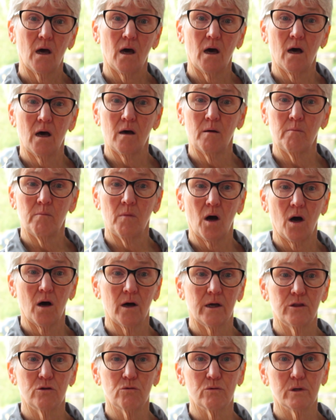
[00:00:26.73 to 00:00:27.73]

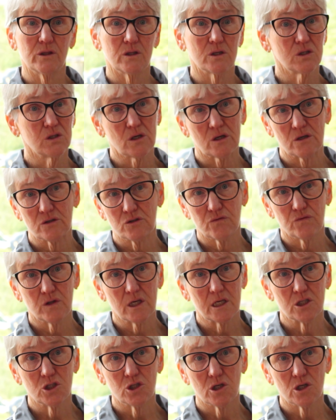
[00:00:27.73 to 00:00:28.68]
either at the start of their